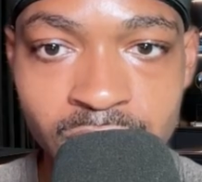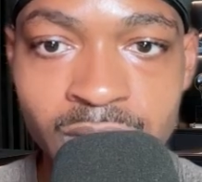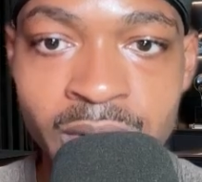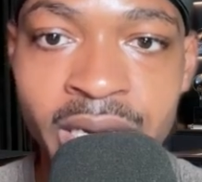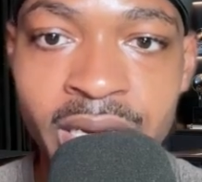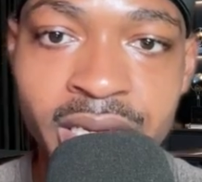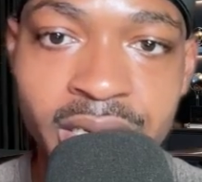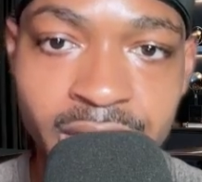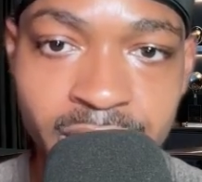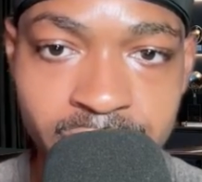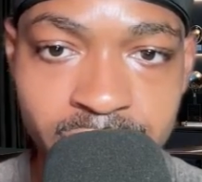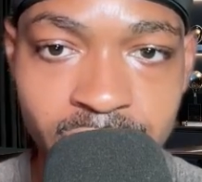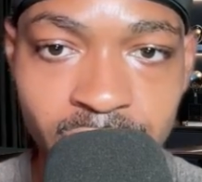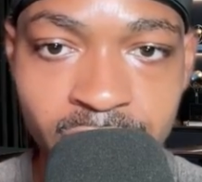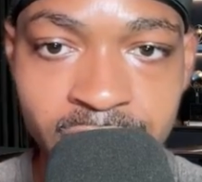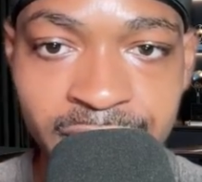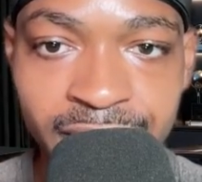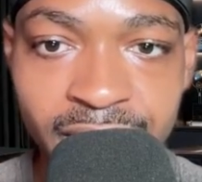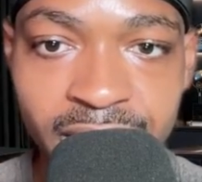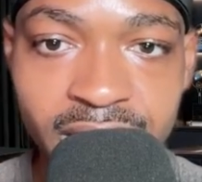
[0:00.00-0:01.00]
it right here. So
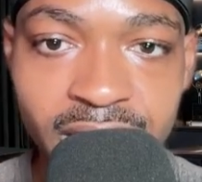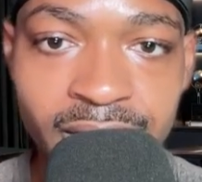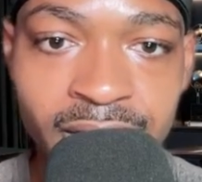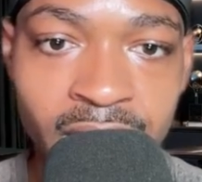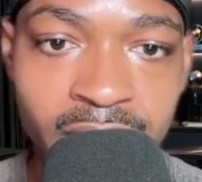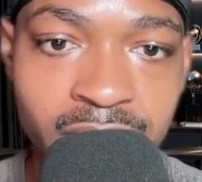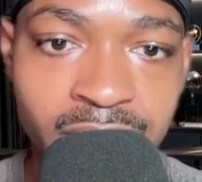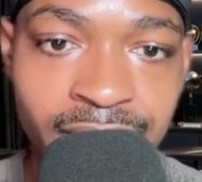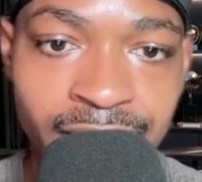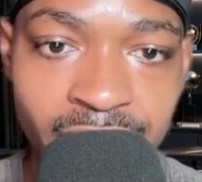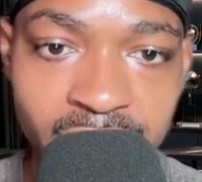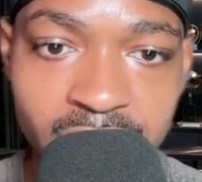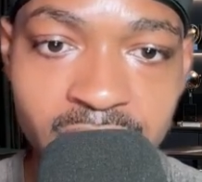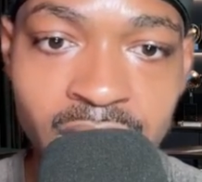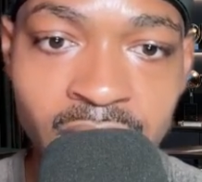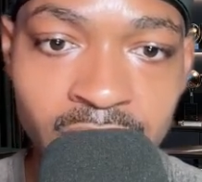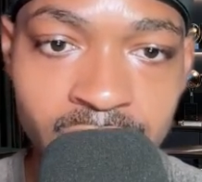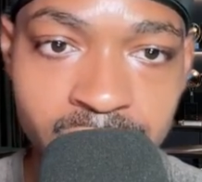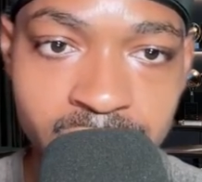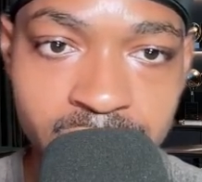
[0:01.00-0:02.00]
it's
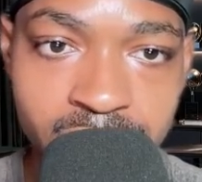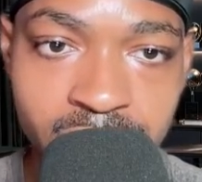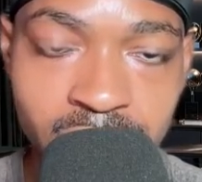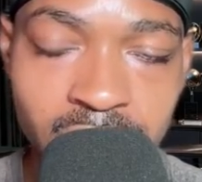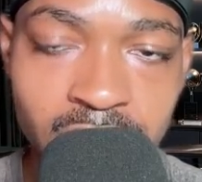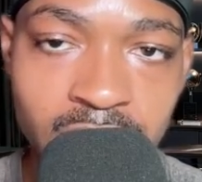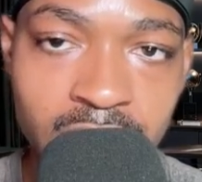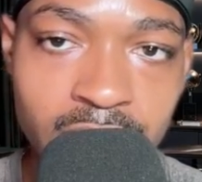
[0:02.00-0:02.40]
$50.